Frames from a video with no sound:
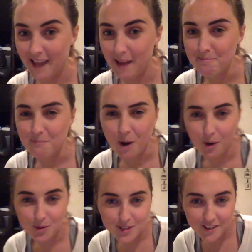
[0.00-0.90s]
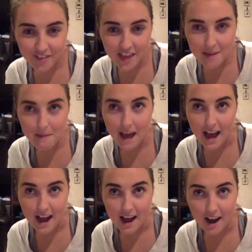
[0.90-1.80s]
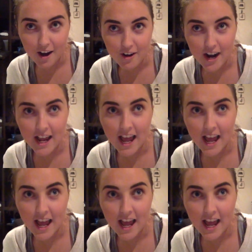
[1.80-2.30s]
and most of them are